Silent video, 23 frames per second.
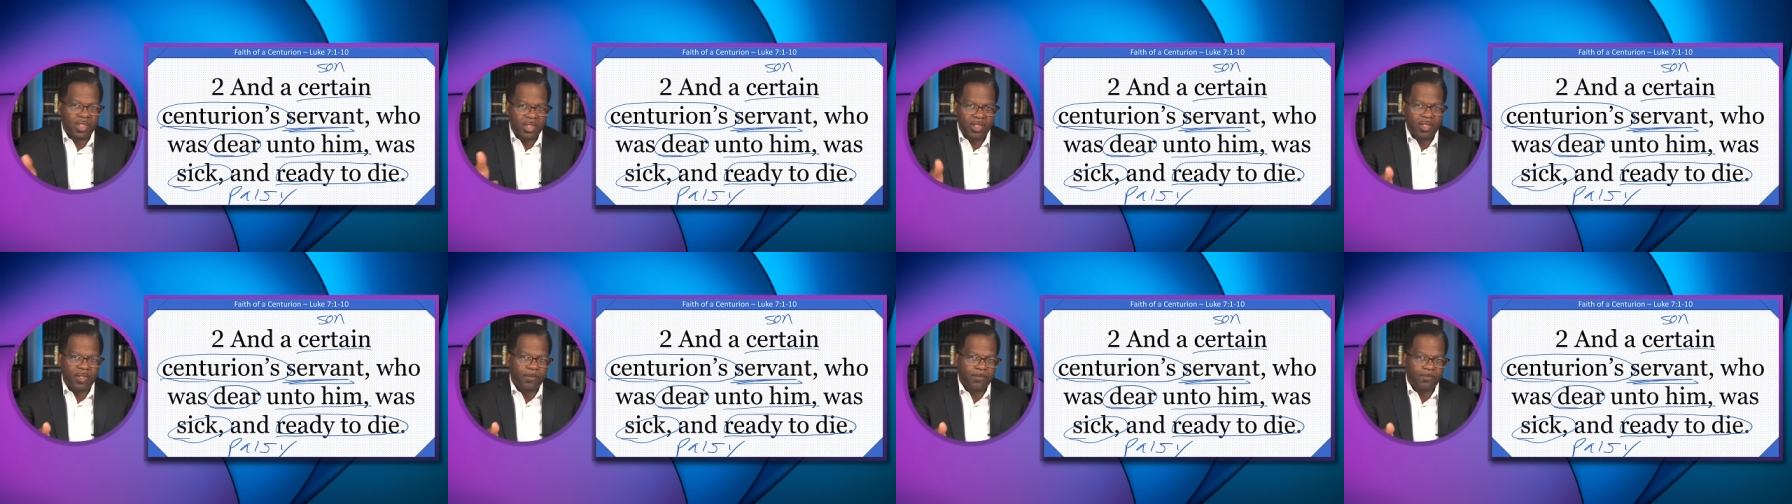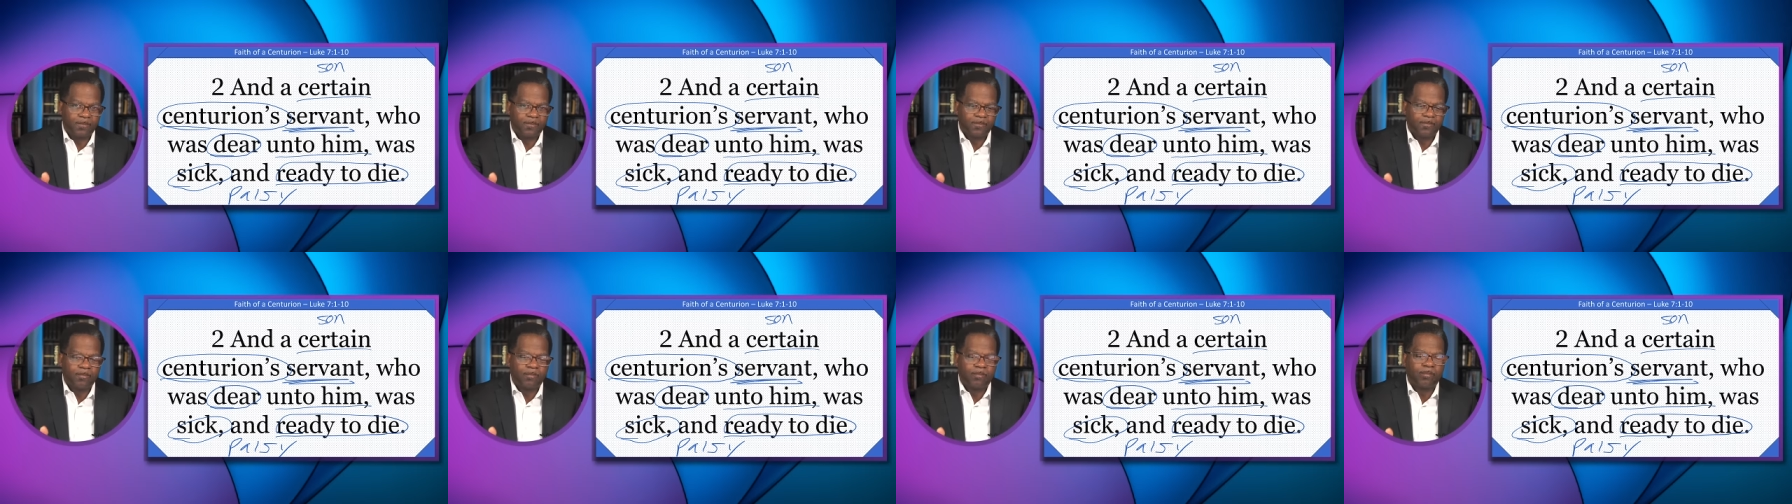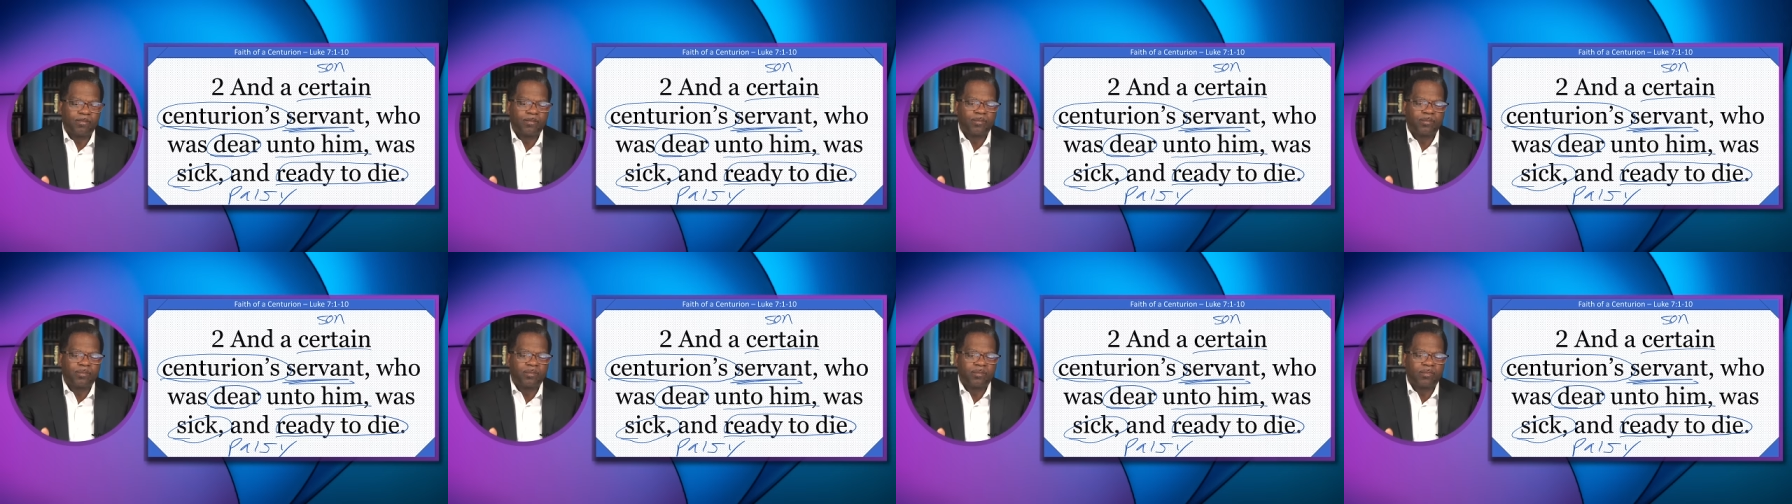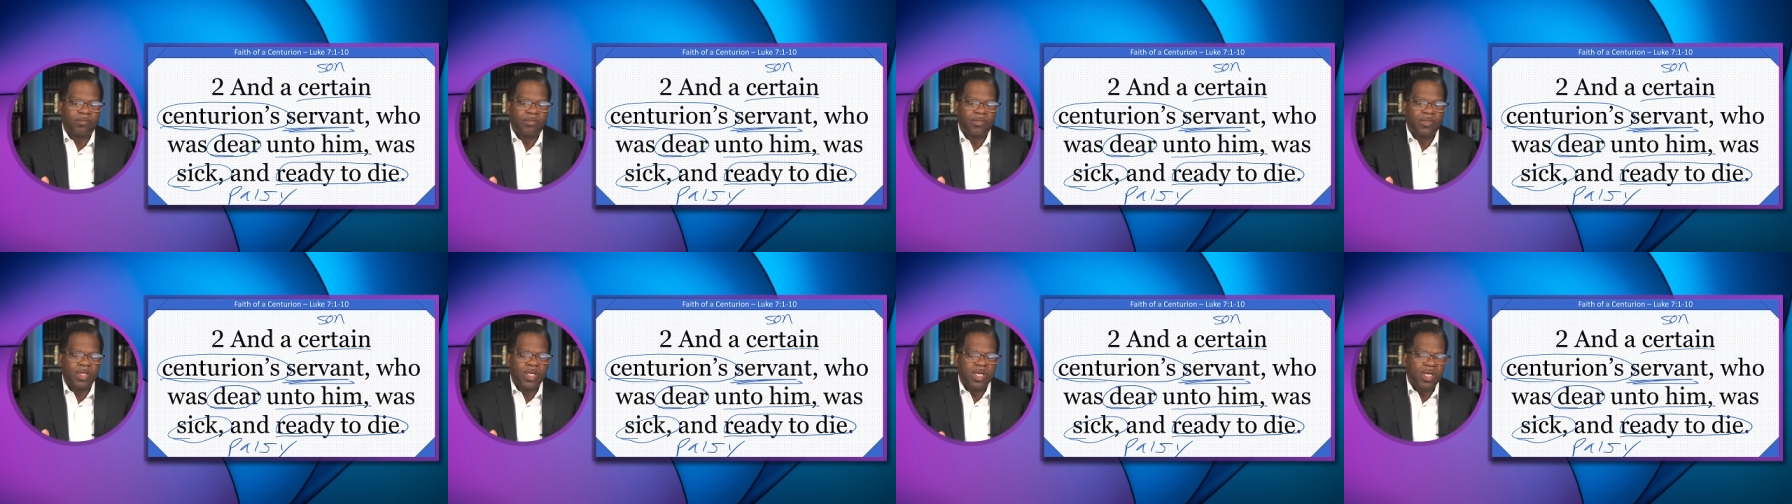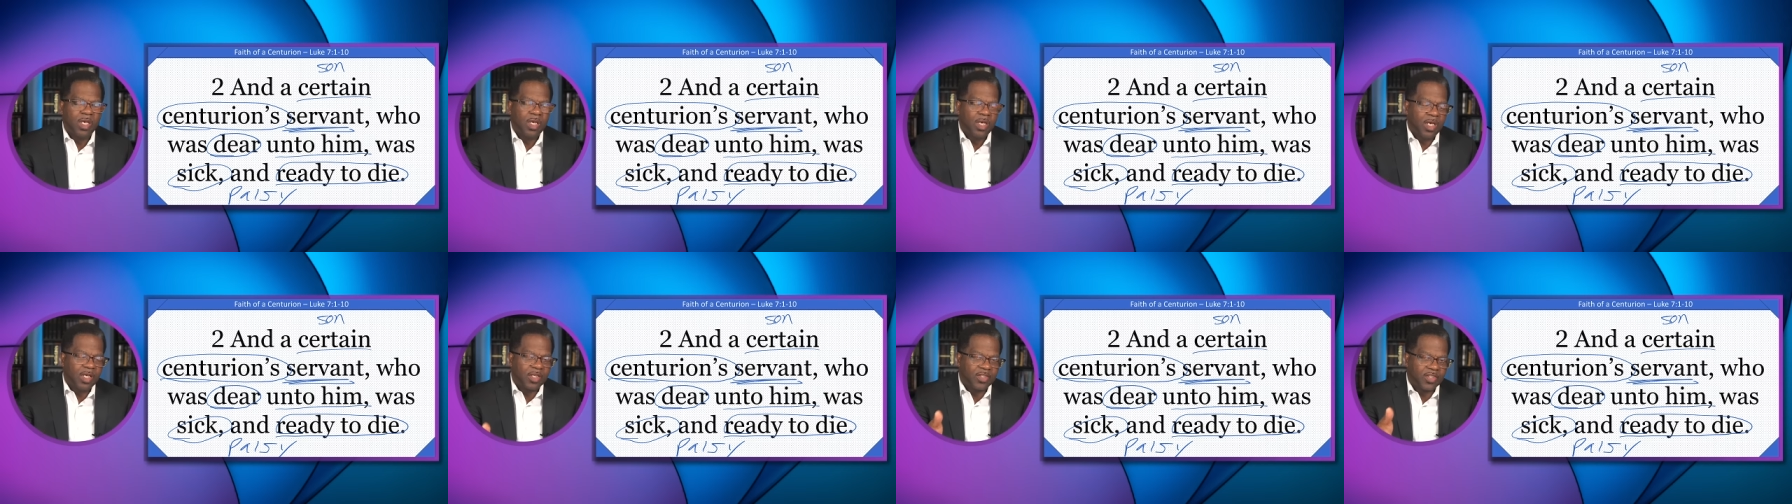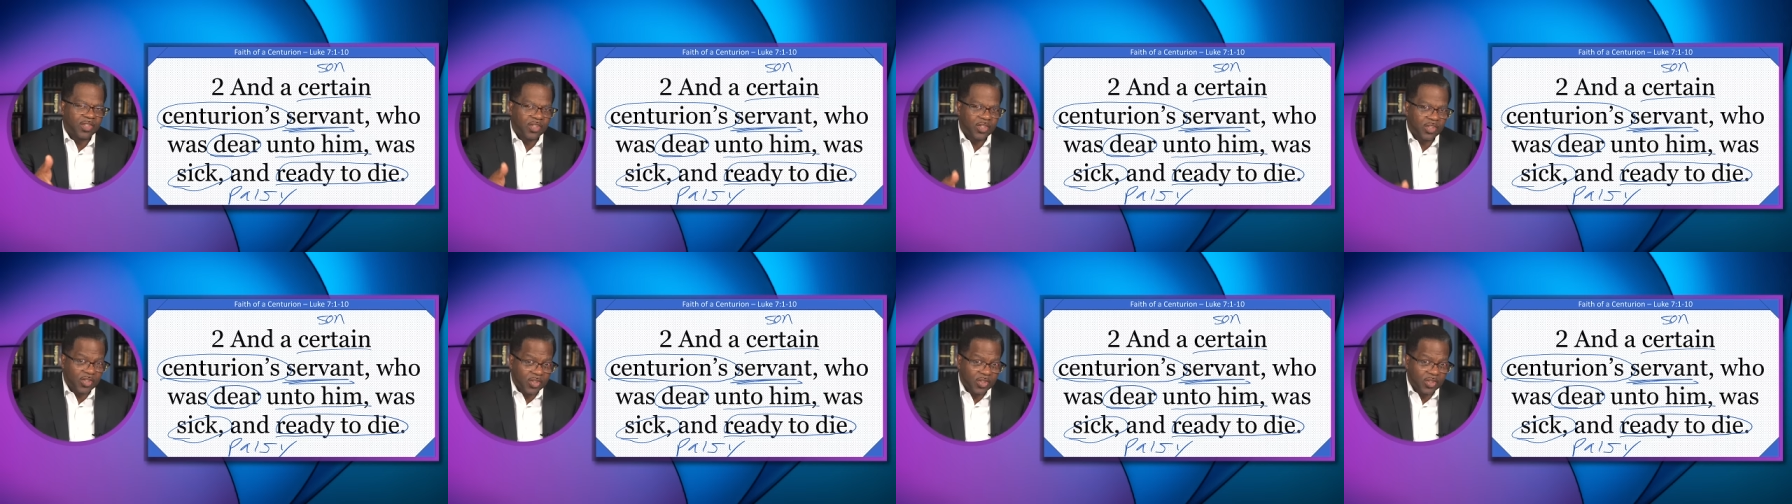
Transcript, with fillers: to him. His